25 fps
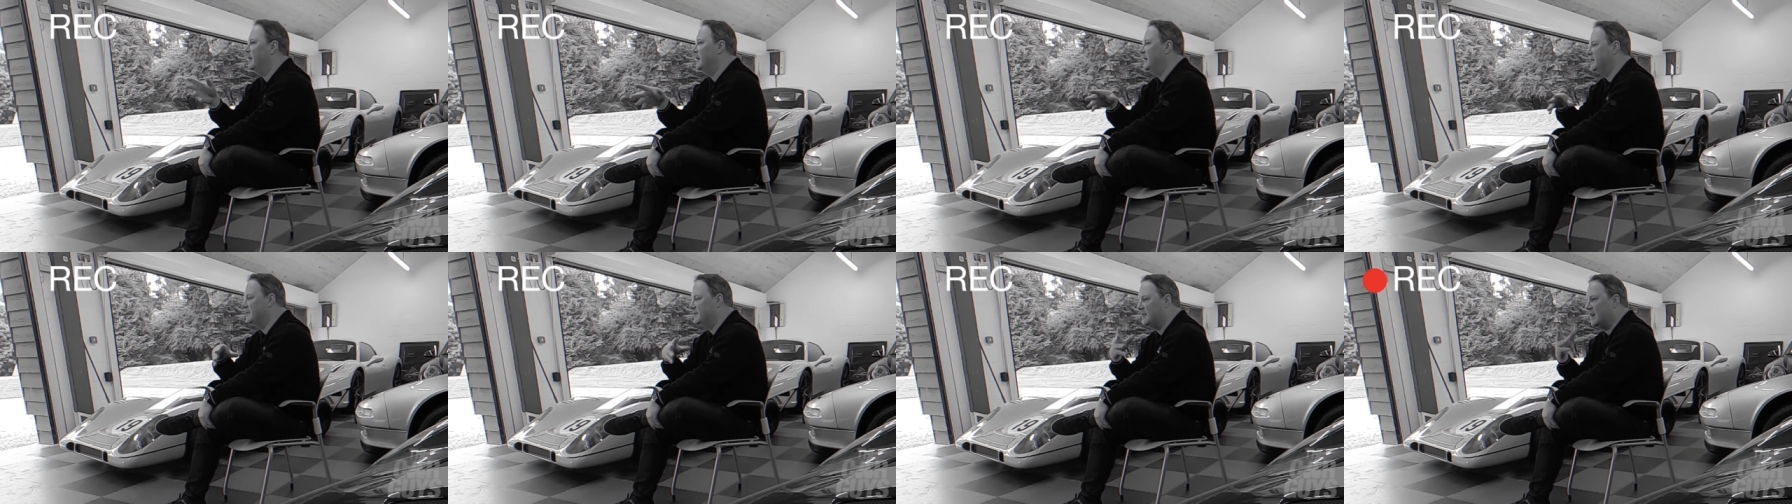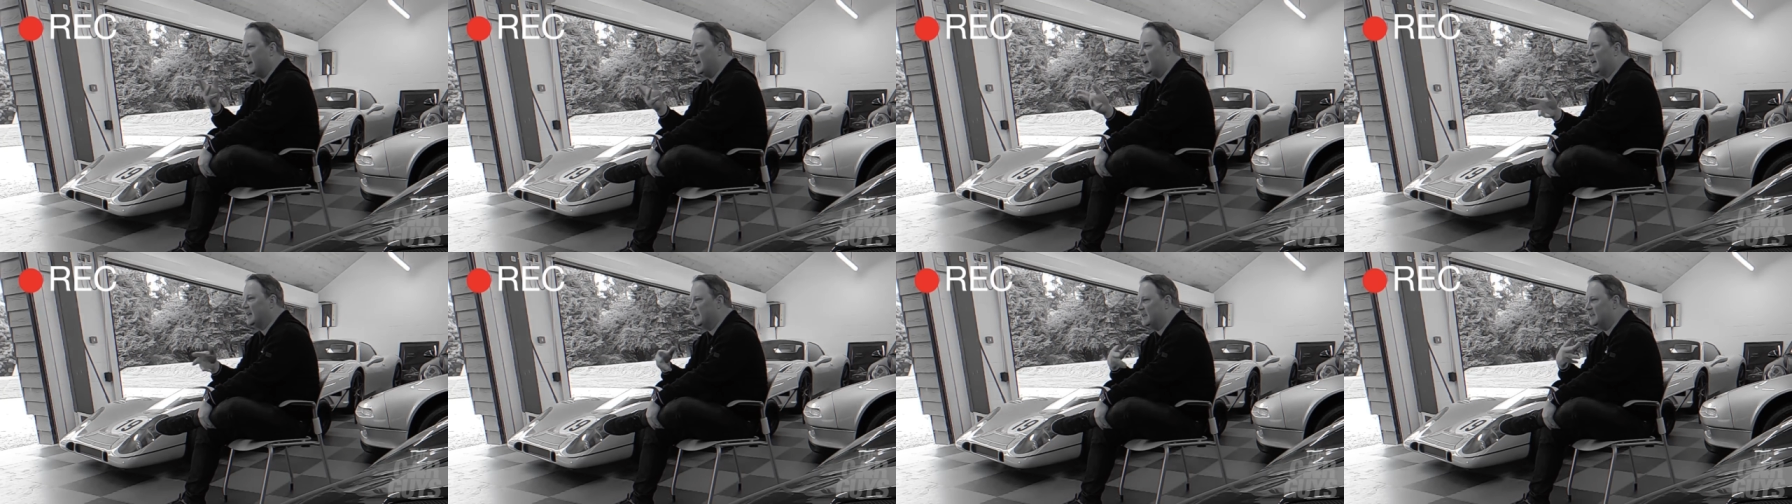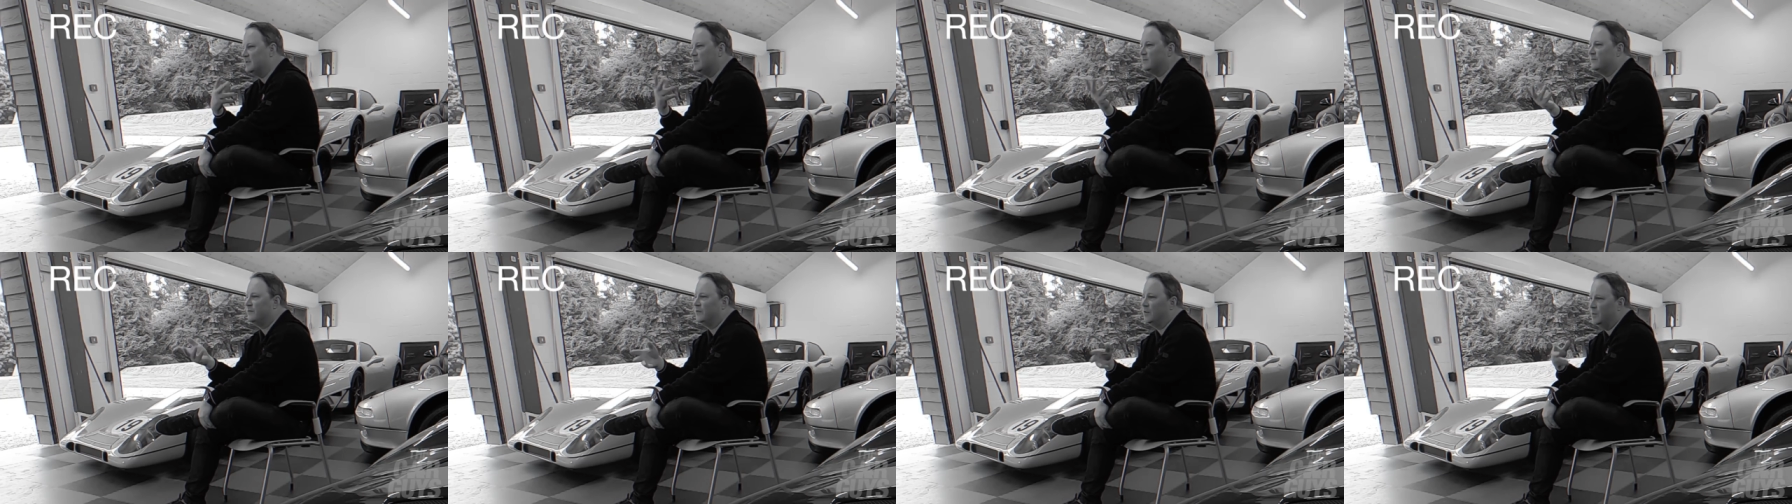it's had
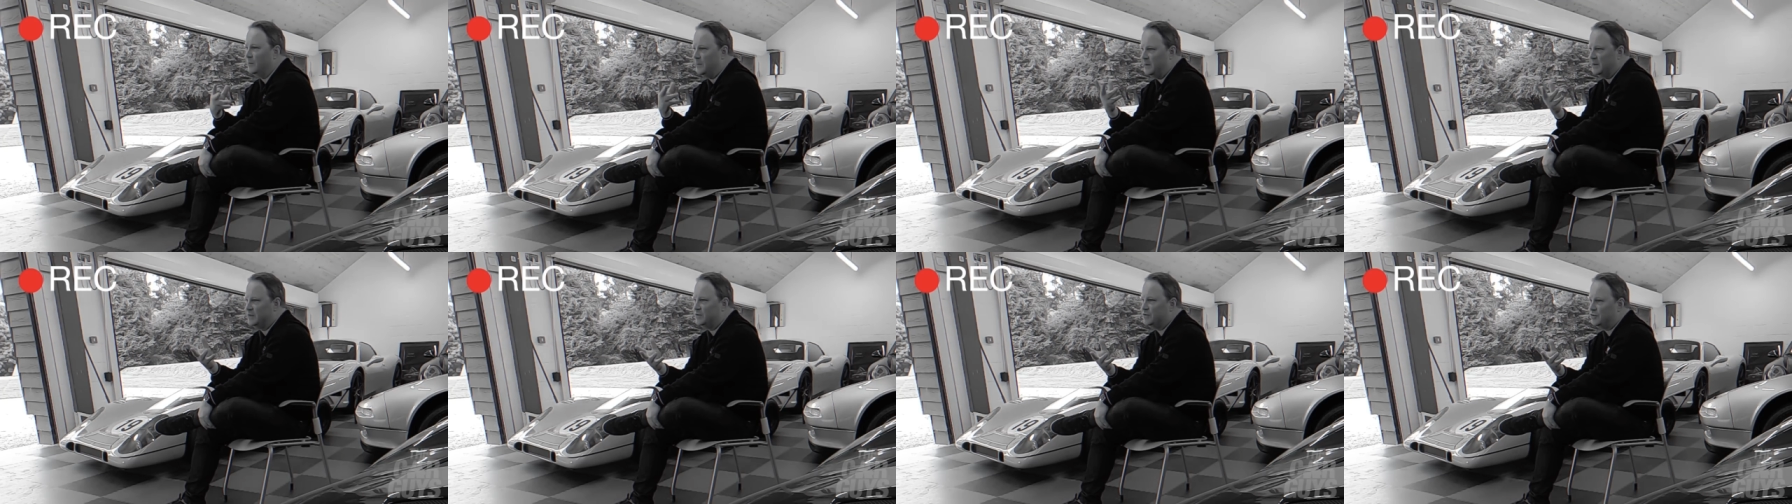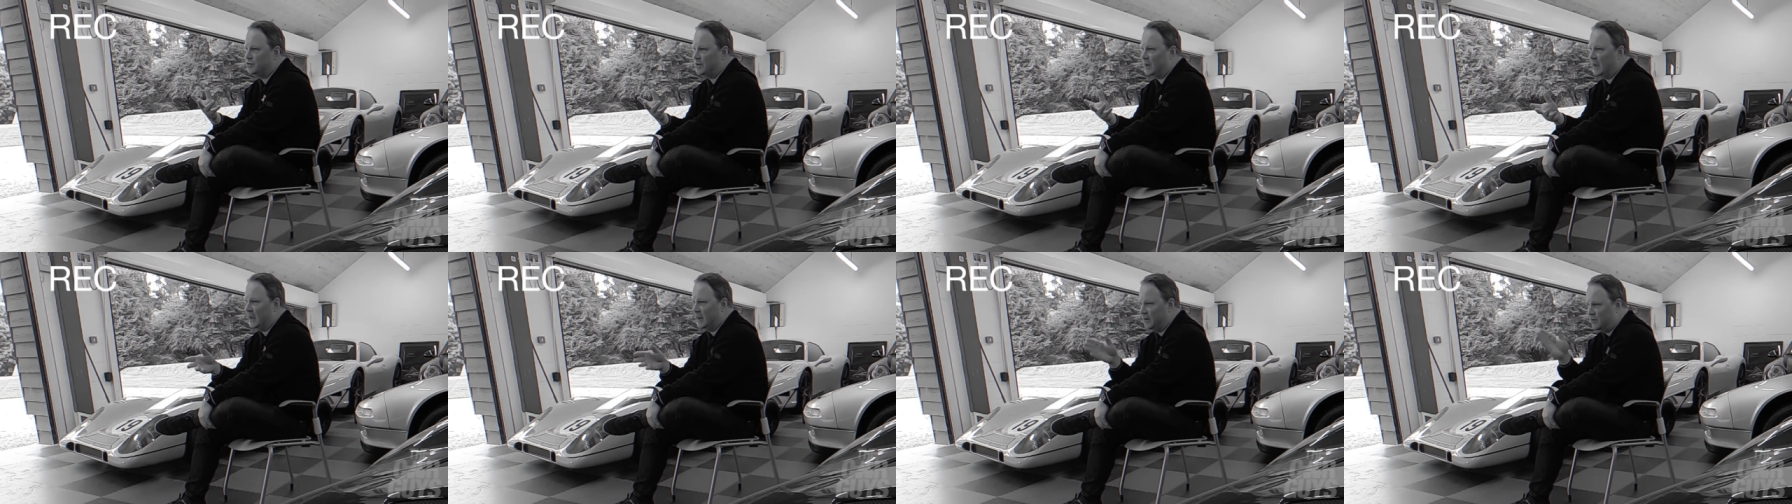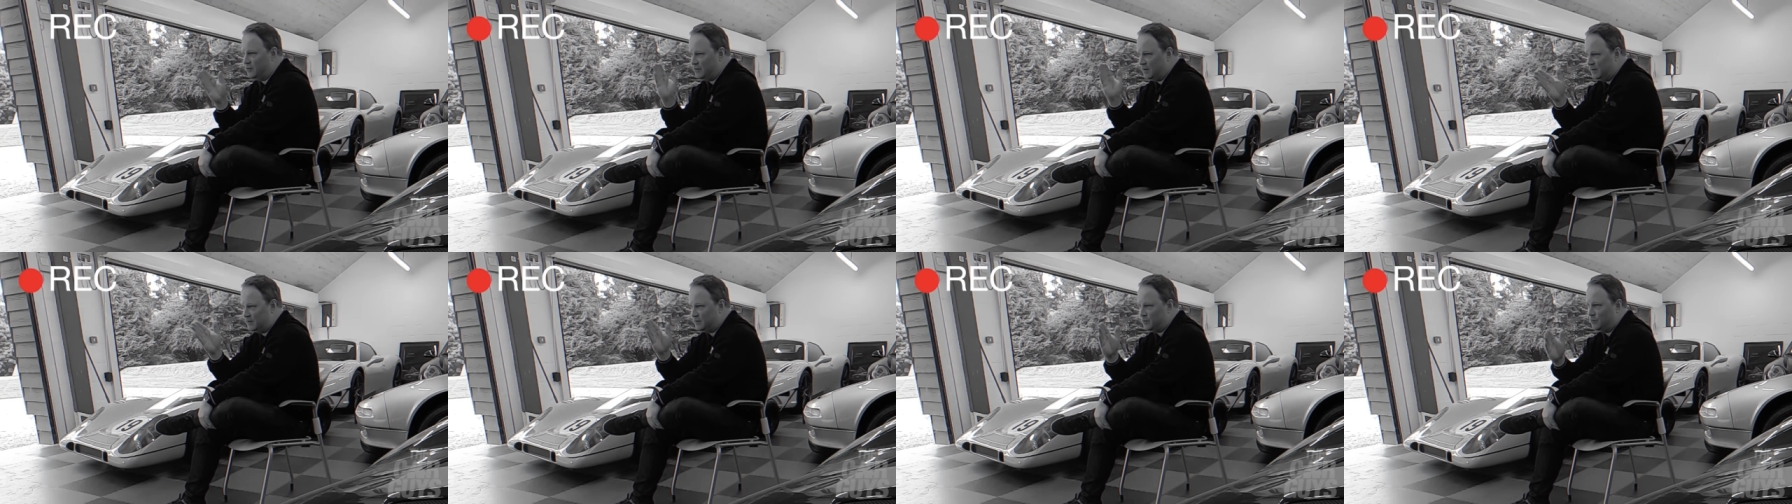its fluids
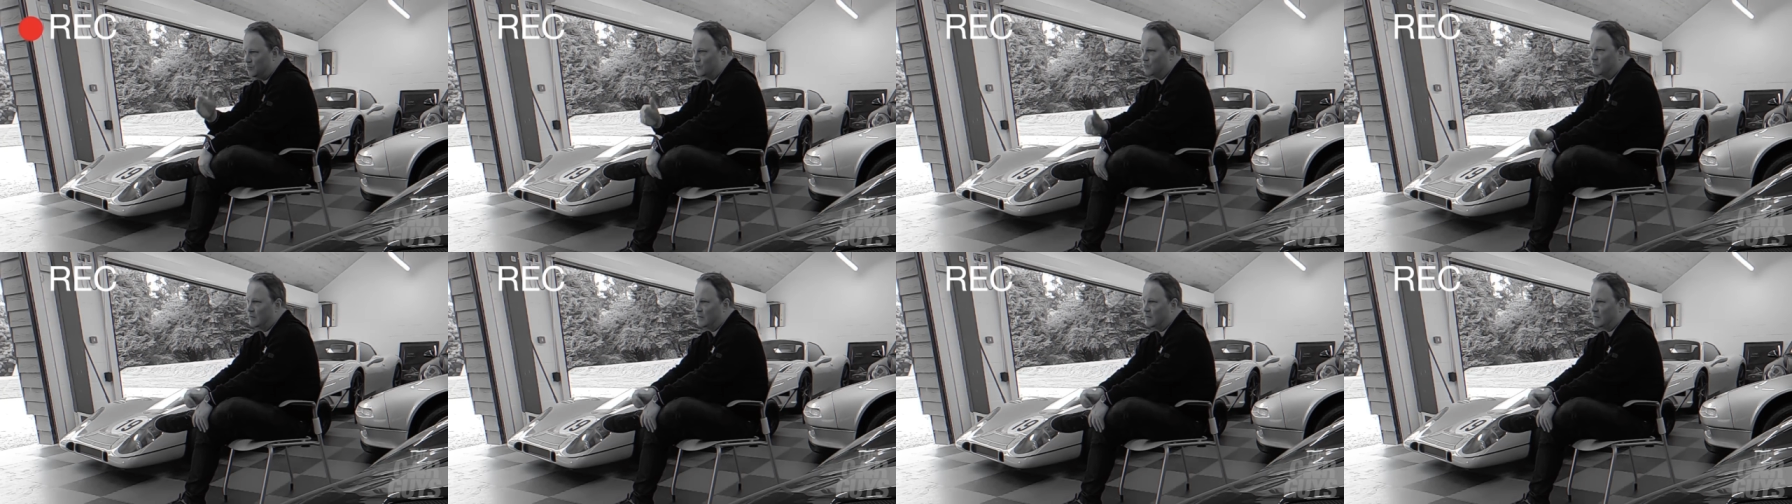changed. It's all